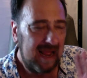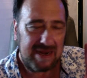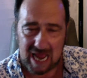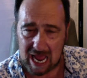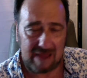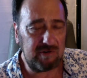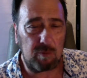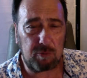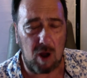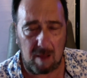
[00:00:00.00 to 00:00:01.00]
Now, I have no
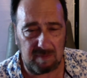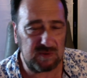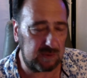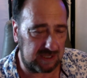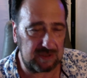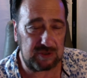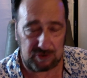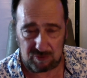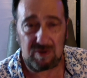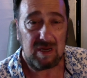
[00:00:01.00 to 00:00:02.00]
problems with the
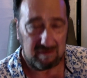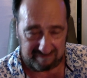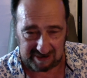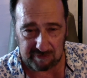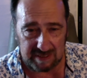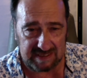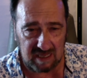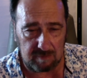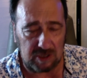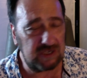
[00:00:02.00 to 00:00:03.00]
tune Victory
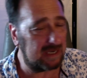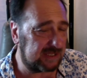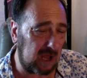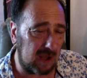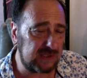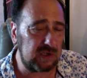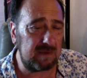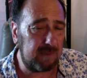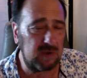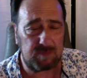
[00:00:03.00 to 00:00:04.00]
Celebration. It's also
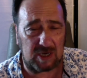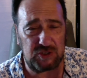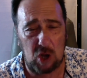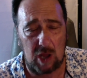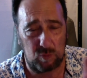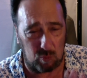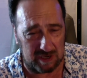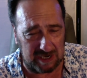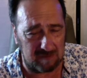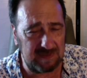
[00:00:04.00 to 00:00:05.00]
composed by John
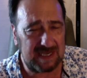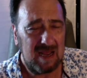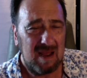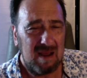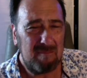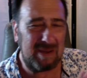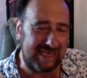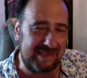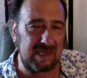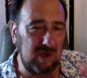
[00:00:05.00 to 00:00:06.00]
Williams, but it
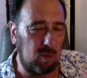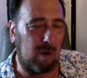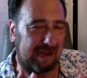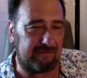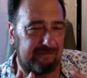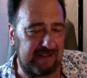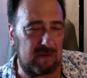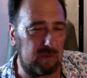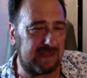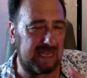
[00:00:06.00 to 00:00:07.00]
didn't quite fit
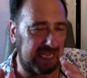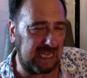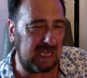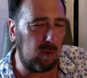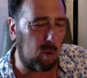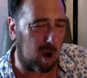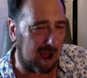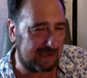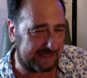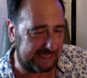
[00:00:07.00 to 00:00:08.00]
with the
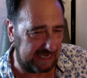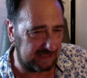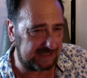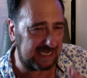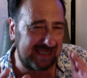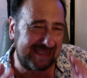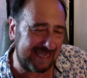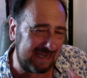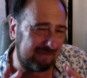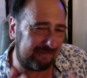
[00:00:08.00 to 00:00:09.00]
Ewok scenes. It
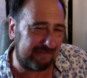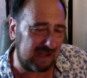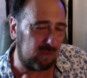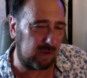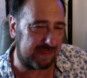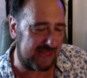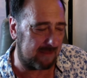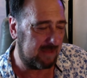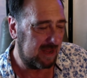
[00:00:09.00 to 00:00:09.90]
didn't fit with them.